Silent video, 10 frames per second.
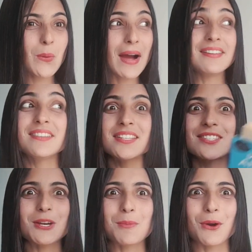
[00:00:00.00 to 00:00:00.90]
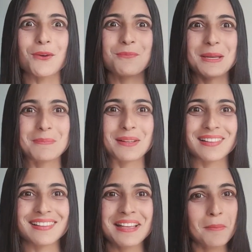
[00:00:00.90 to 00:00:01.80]
I disturb a lot of
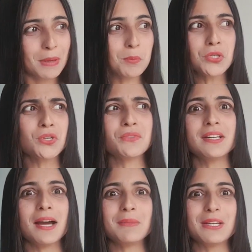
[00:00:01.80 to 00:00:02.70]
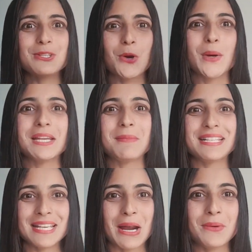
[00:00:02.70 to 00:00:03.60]
people, but most of the time there is no one in my
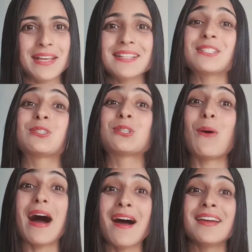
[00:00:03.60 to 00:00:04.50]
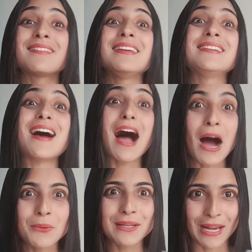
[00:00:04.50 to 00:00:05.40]
surroundings, so I read
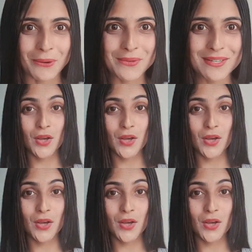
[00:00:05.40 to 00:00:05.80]
out loud.